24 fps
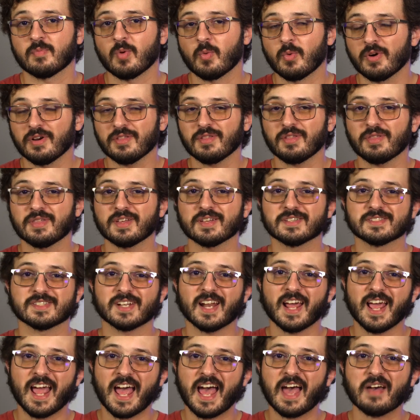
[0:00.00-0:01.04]
but one of the things that
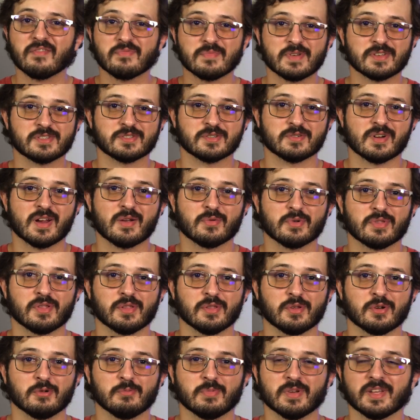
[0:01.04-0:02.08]
I have messed around with a
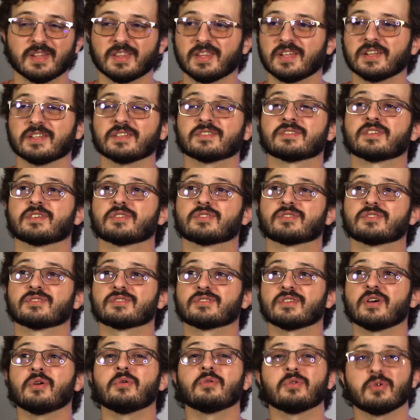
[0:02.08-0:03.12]
little bit that is
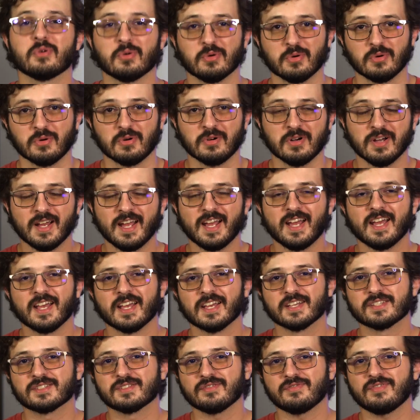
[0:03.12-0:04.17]
so cool
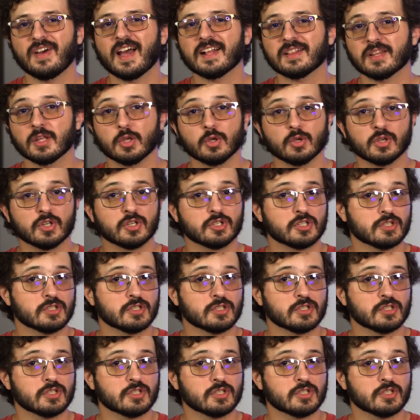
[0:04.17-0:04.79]
is the fact that you can